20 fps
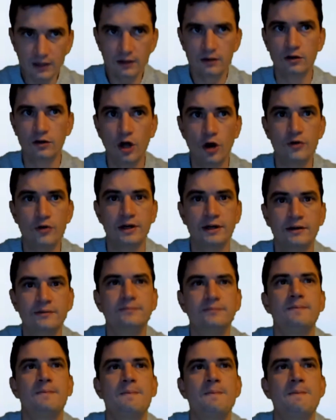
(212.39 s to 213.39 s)
Loading,
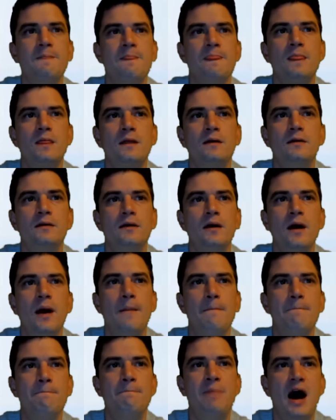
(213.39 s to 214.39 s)

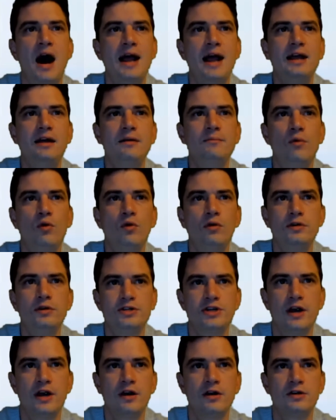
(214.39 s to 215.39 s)
buying more
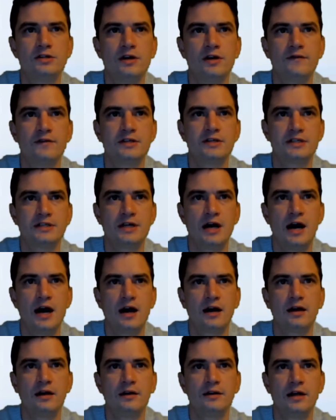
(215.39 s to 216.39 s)
shares of a
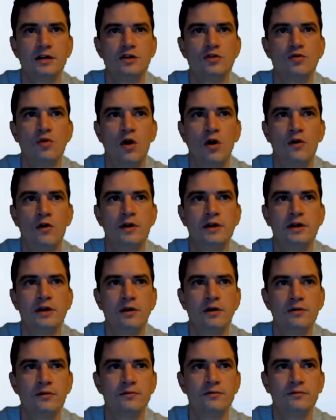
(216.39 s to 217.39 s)
stock that you already
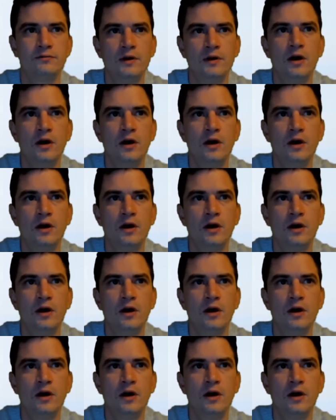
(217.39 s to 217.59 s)
own.